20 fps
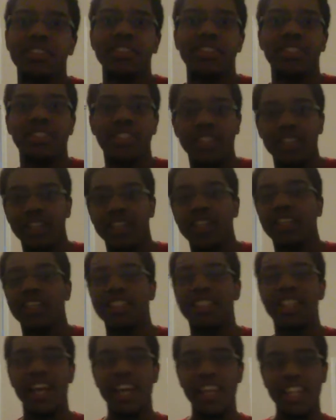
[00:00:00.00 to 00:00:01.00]

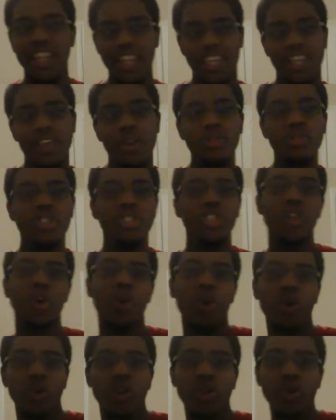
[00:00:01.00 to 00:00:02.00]
It's kind of like goes to the
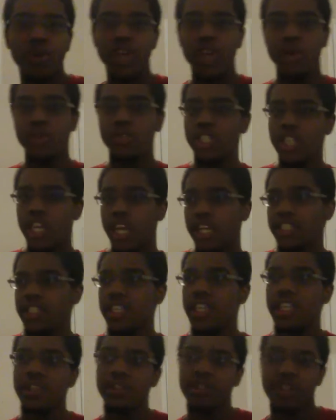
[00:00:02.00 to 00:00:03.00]
whole Yu-Gi-Oh! GX
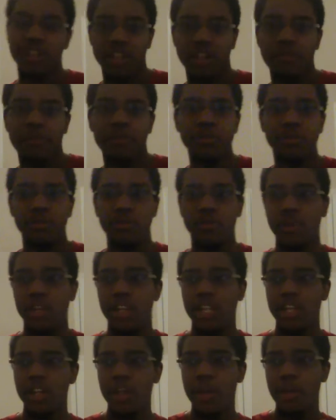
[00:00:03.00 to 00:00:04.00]
thing. There's a difference
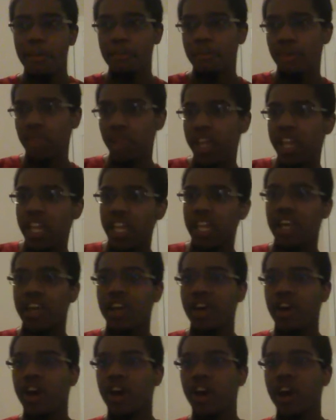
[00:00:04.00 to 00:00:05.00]
between playing a
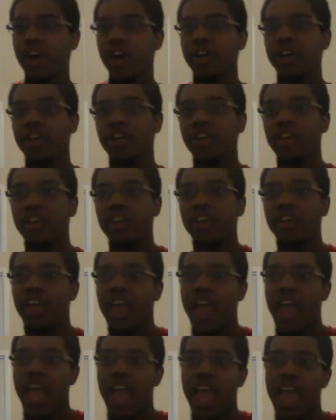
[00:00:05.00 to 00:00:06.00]
card
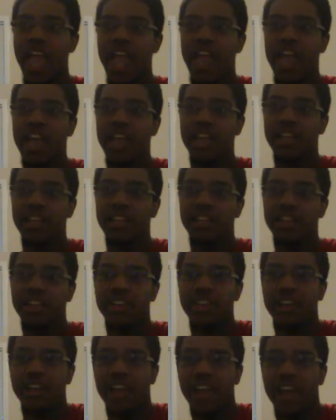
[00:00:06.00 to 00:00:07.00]

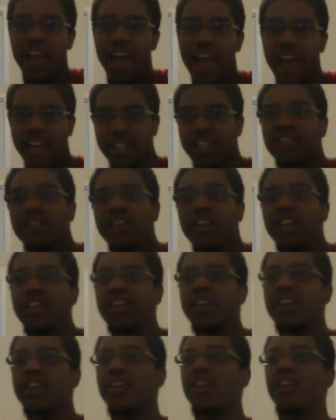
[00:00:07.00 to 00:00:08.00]
and
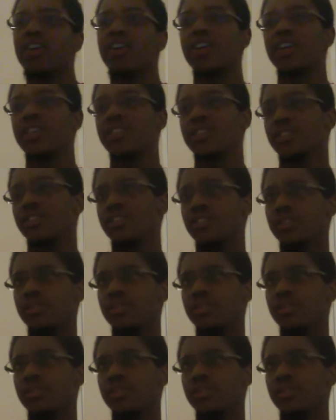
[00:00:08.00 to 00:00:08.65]
activating a card.